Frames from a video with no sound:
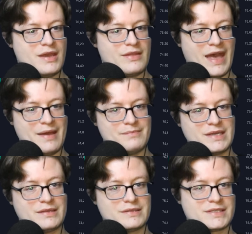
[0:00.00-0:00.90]
That
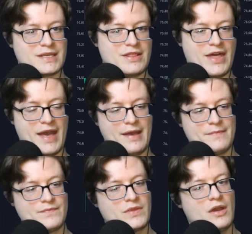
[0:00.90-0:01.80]
means that
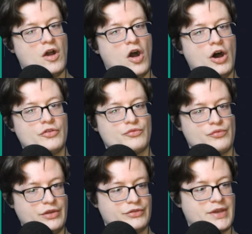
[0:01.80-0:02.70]
on
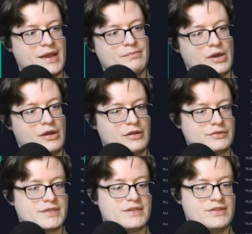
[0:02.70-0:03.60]
real-time
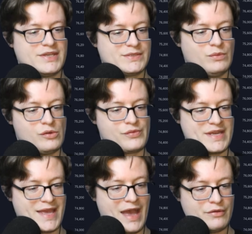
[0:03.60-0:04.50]
bars, this will
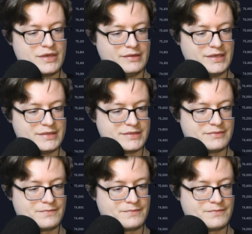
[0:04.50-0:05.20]
recalculate.